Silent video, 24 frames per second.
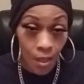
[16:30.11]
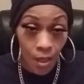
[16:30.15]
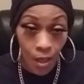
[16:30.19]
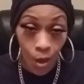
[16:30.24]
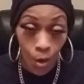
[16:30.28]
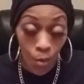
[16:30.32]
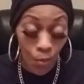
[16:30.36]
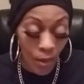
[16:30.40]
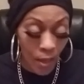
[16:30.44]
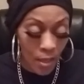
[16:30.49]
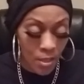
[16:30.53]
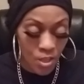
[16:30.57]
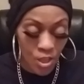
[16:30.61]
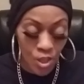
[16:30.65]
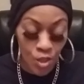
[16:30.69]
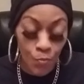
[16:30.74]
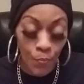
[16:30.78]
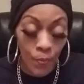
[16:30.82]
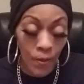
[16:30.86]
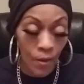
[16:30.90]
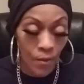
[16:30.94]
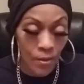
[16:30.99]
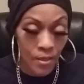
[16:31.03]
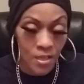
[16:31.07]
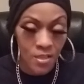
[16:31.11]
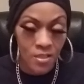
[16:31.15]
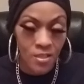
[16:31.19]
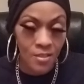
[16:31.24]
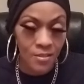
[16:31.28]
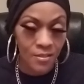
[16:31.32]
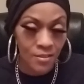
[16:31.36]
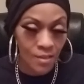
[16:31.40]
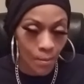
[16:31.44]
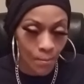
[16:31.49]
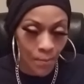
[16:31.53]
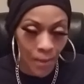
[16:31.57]
Okay, just period. This
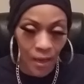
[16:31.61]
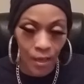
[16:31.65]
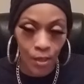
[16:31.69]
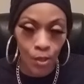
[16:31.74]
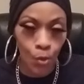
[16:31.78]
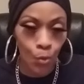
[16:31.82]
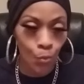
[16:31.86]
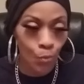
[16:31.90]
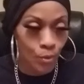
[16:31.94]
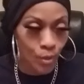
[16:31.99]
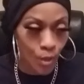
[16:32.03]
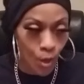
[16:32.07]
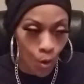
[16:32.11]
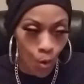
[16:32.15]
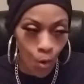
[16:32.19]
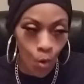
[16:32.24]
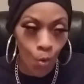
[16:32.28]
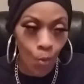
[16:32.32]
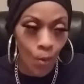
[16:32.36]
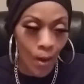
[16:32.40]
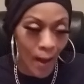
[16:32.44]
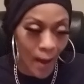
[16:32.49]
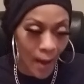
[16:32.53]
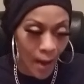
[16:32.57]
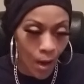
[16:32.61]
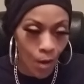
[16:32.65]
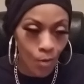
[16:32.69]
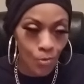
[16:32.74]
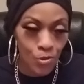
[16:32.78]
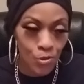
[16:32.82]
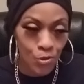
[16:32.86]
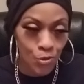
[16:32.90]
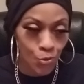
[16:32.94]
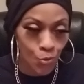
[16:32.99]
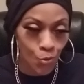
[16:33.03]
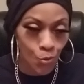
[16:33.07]
is somebody who know how
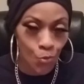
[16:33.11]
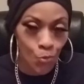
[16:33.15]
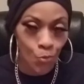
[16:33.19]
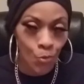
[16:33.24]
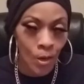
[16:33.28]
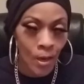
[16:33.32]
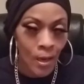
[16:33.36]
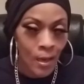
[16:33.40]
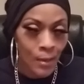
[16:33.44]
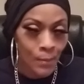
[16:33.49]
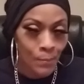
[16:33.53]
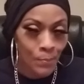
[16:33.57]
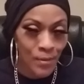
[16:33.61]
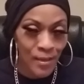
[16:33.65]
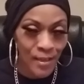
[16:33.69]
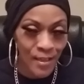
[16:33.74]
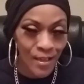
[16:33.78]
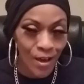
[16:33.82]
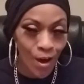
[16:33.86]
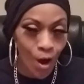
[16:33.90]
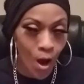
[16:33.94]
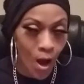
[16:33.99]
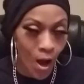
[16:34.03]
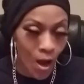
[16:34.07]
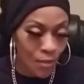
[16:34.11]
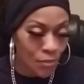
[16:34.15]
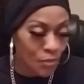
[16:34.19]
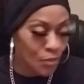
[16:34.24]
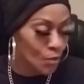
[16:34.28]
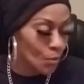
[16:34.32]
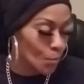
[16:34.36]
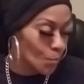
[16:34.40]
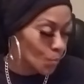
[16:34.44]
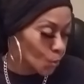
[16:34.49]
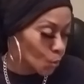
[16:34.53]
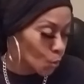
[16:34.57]
to be
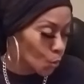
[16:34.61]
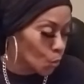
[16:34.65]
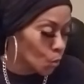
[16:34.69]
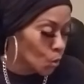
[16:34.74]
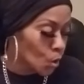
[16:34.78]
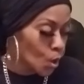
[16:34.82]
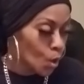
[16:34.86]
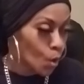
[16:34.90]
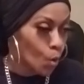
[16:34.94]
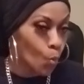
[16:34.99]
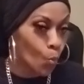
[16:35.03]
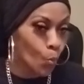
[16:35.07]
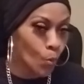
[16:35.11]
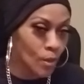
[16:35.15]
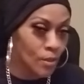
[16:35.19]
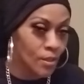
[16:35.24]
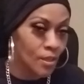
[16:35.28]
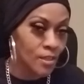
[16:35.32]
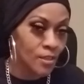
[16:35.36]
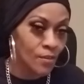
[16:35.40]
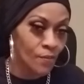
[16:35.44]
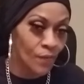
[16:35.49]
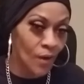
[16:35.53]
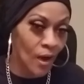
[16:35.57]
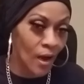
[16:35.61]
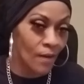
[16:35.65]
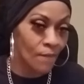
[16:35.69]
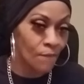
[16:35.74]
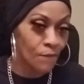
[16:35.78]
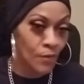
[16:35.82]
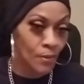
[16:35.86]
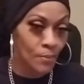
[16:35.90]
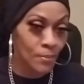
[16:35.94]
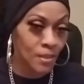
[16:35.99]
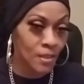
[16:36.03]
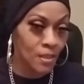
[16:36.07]
comfortable with a divine
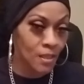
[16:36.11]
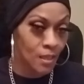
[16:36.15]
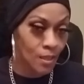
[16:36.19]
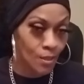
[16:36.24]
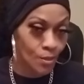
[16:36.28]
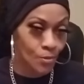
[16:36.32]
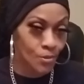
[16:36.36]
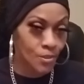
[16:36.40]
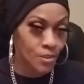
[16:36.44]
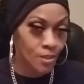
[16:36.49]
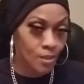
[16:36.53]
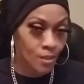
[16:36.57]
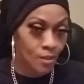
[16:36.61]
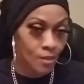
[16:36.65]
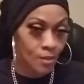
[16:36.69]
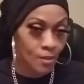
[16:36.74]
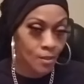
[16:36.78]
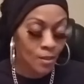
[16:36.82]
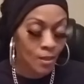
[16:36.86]
feminine energy.